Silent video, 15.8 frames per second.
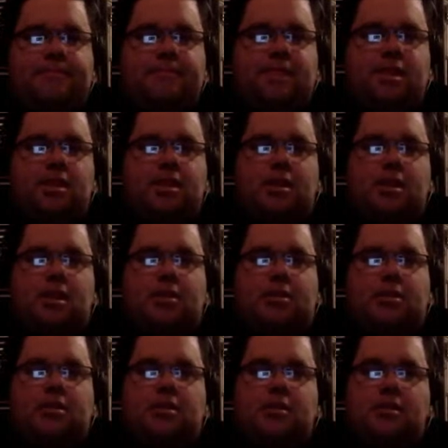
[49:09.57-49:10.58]
good to hear. Yes,
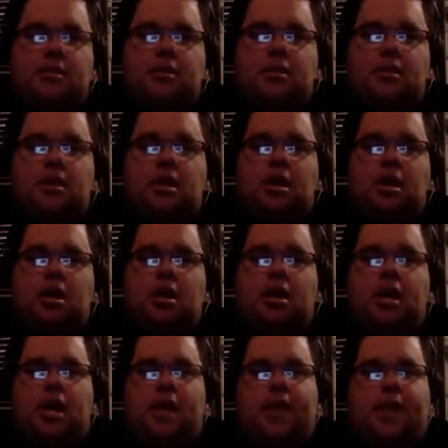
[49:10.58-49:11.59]
yeah,